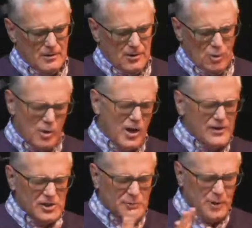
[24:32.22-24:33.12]
Who are
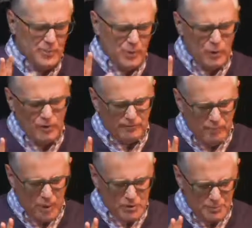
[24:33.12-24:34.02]
these people who have
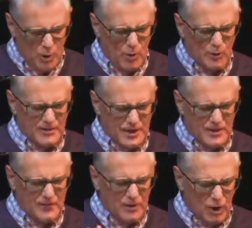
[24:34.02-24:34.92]
postponed
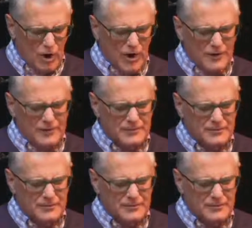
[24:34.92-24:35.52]
cutting the lawn,